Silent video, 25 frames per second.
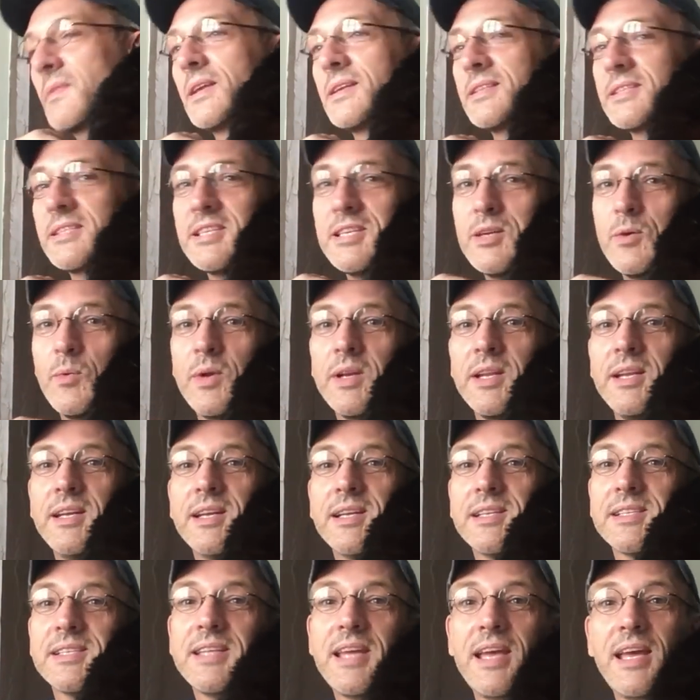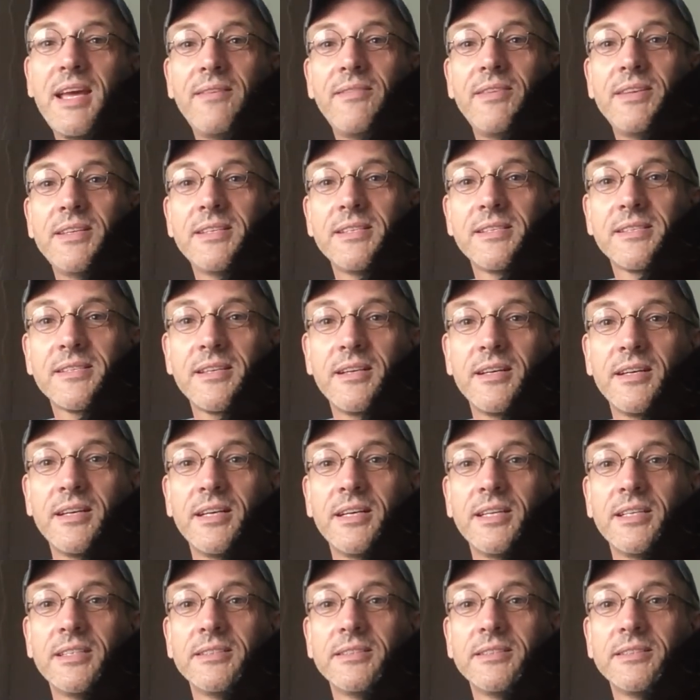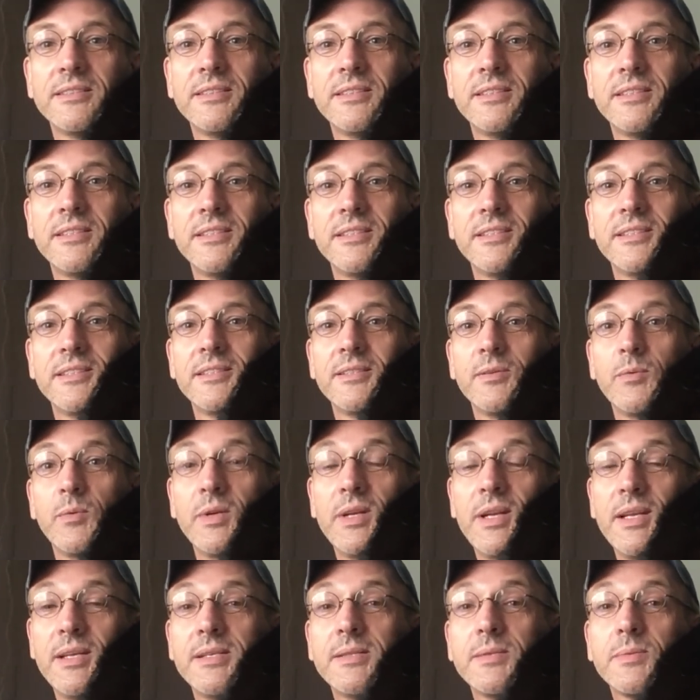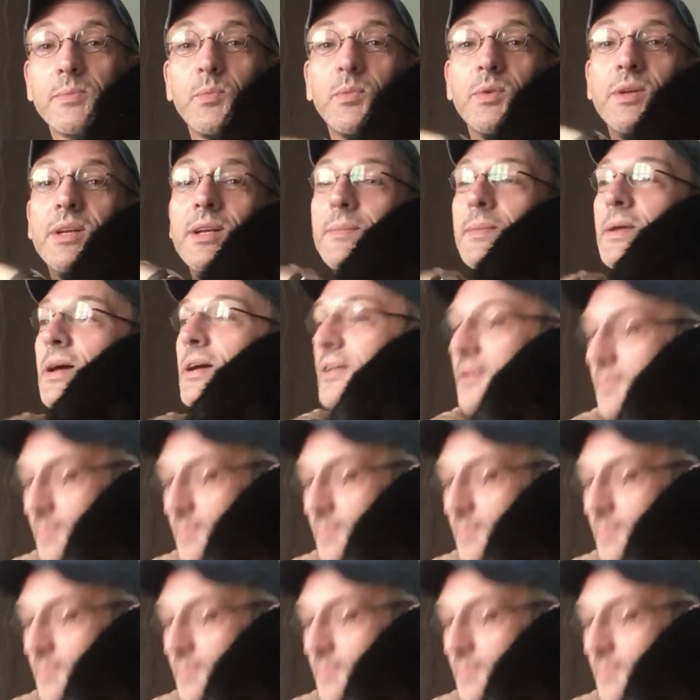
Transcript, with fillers: See, when he doesn't have his, uh, when, he's, when I'm not